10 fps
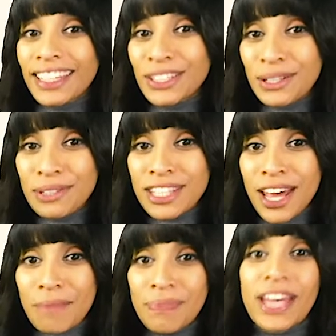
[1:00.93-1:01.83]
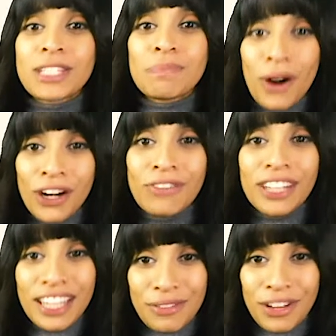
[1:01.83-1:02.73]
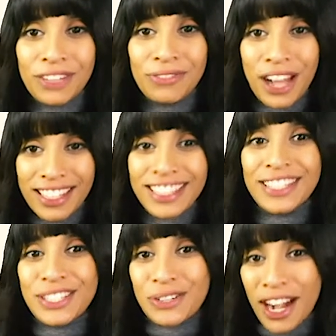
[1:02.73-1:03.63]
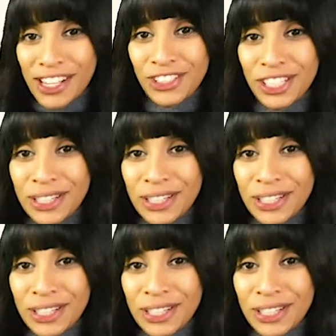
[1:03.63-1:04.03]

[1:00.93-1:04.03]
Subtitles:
can use them as part of an innovative content strategy.